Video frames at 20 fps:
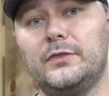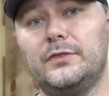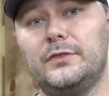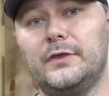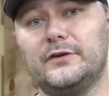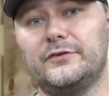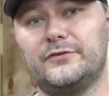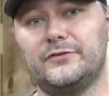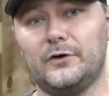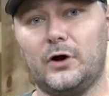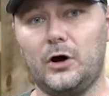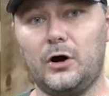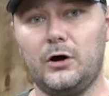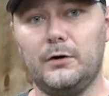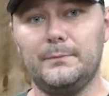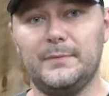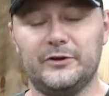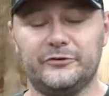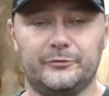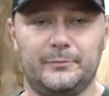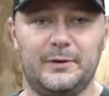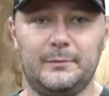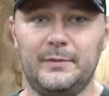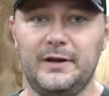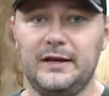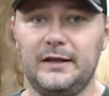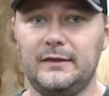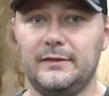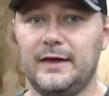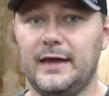the saw measurement,
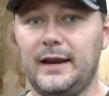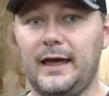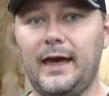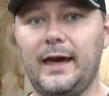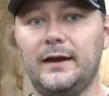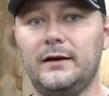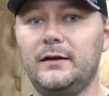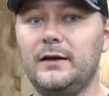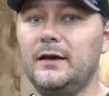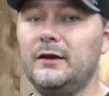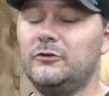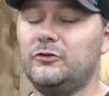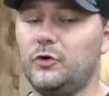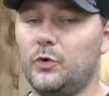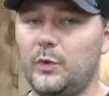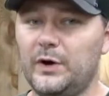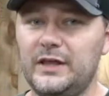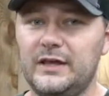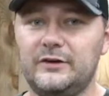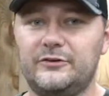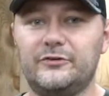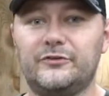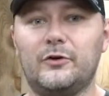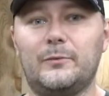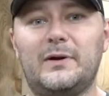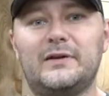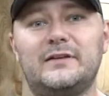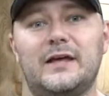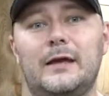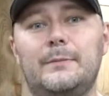meaning that at 20 inches on
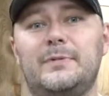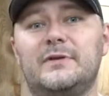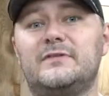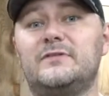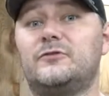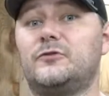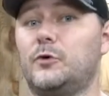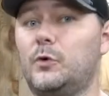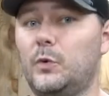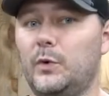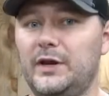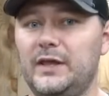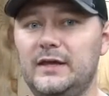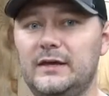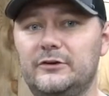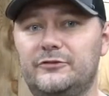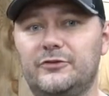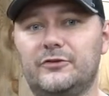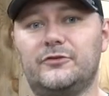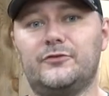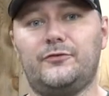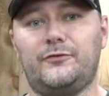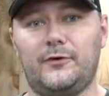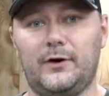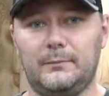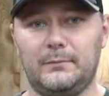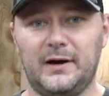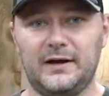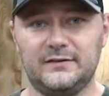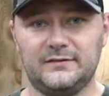my tape, it's 20 inches
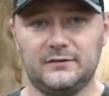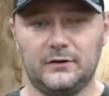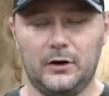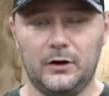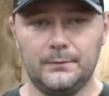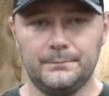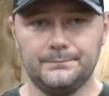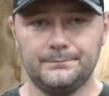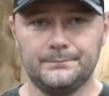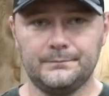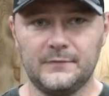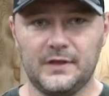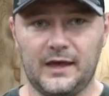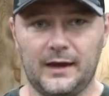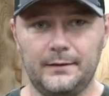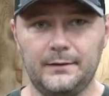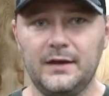from my saw, okay?